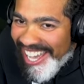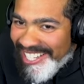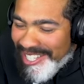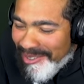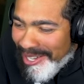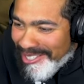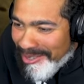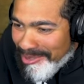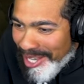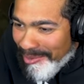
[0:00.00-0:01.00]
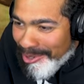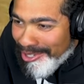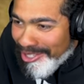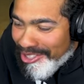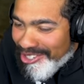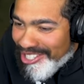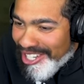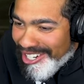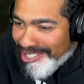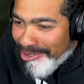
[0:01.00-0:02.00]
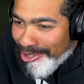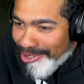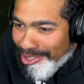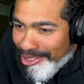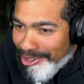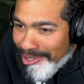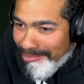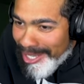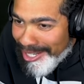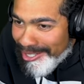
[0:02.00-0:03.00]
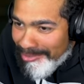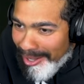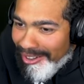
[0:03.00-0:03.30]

Yeah, except except Sam learned it in 30 seconds. You learned it in 30 minutes. Bro.